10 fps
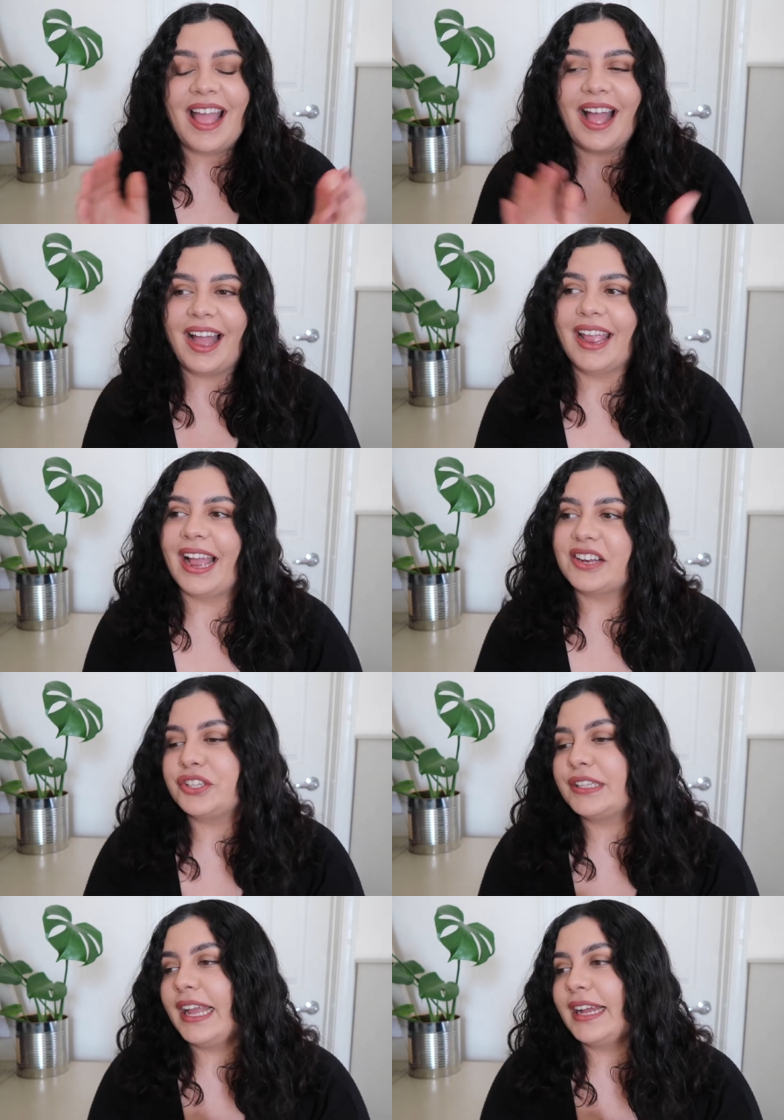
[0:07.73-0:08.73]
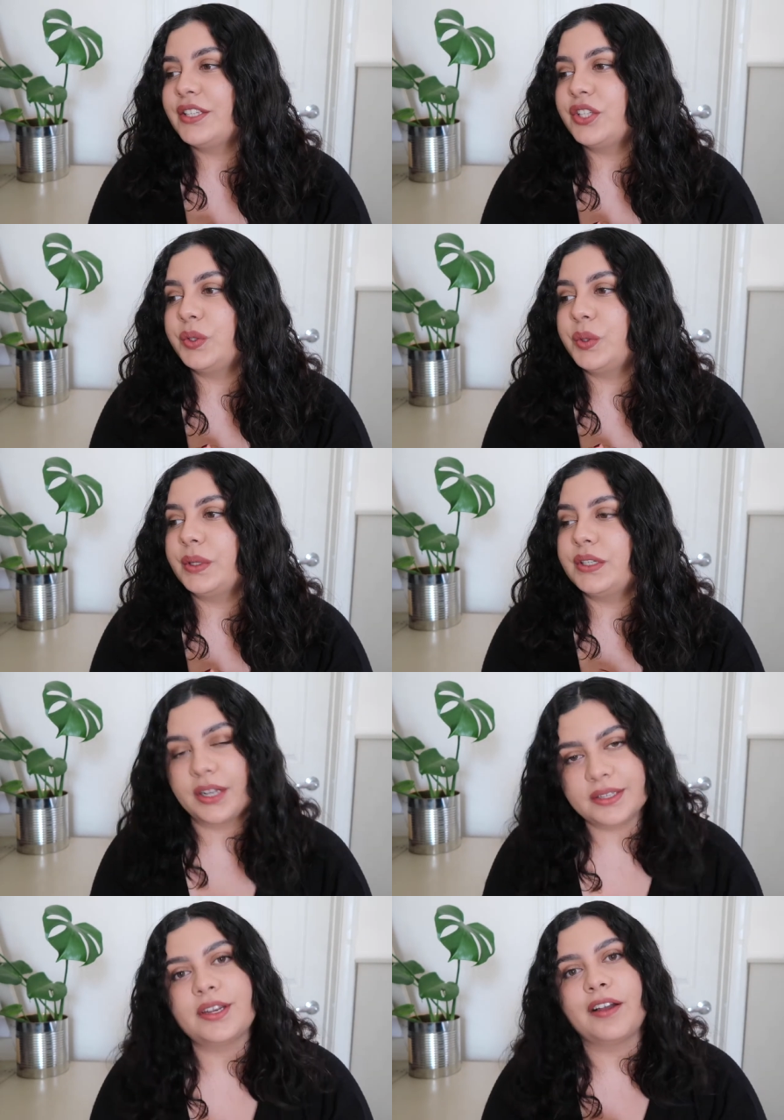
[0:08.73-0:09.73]
I actually had to
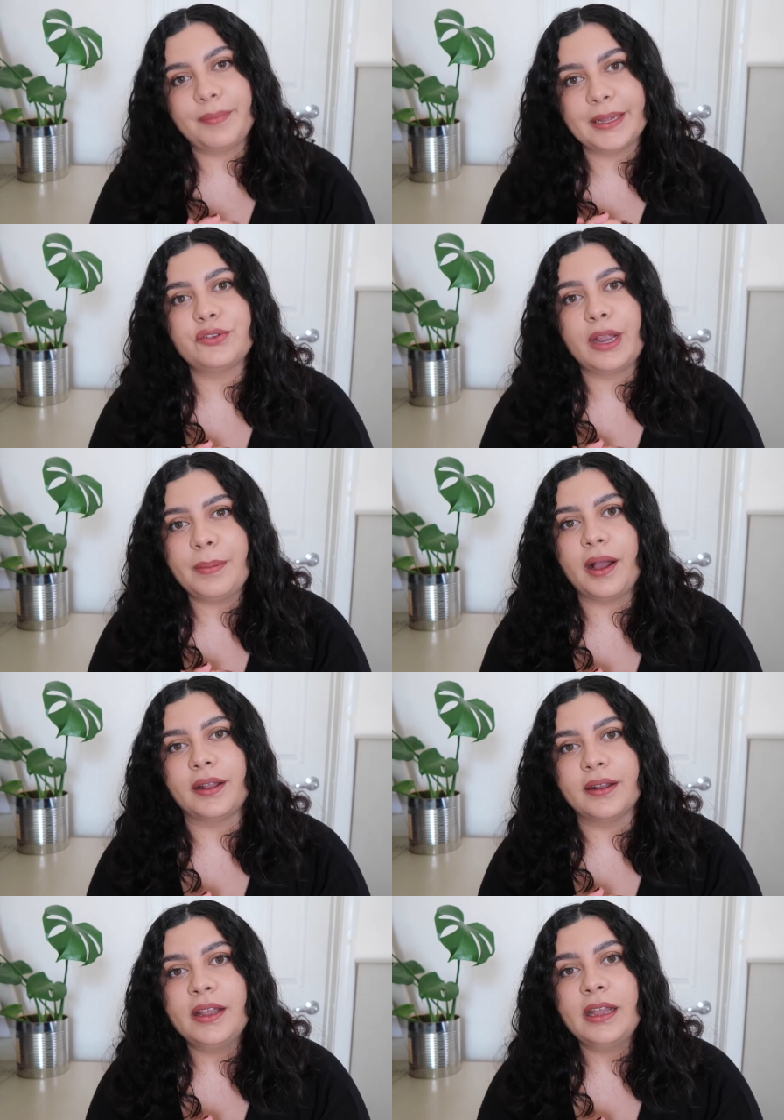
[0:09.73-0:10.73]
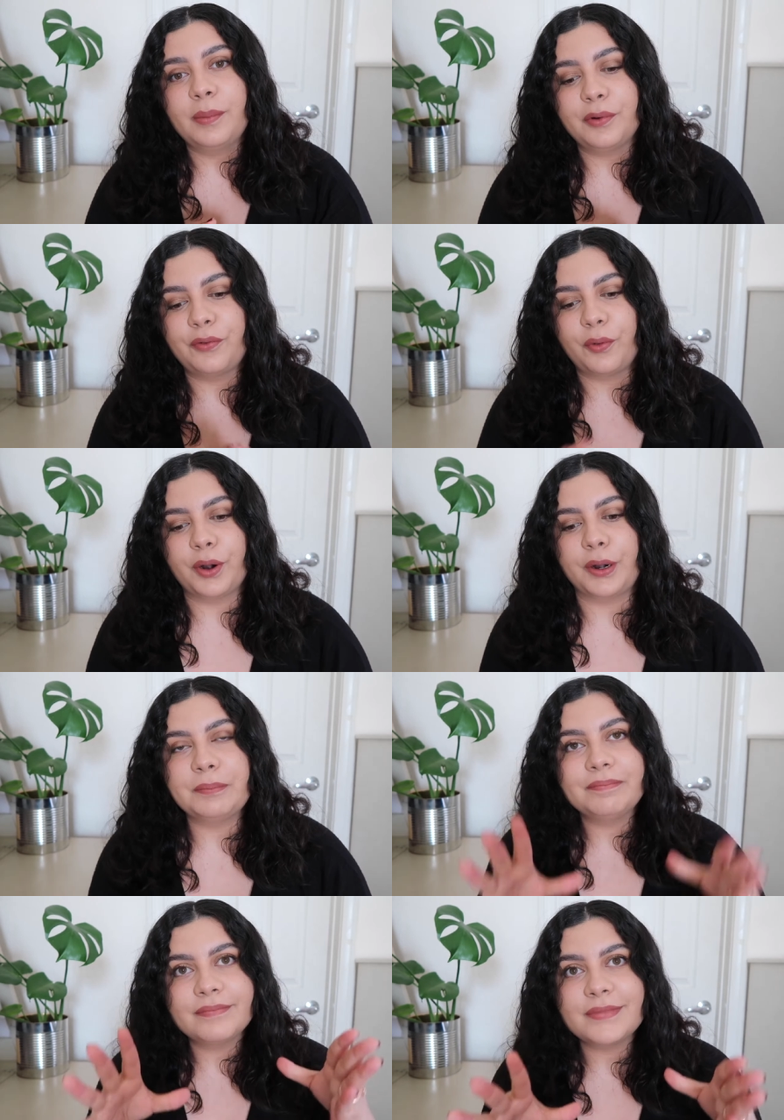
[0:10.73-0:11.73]
dust off my tripod before